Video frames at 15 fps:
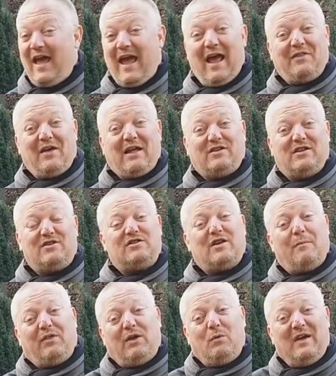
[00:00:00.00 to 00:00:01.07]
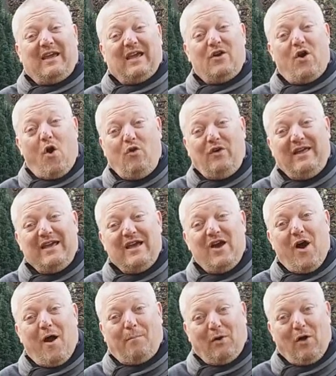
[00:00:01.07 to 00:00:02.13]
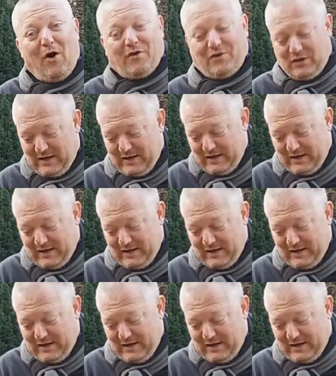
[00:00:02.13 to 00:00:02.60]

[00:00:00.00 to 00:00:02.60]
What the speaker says: and that is something we can only applaud.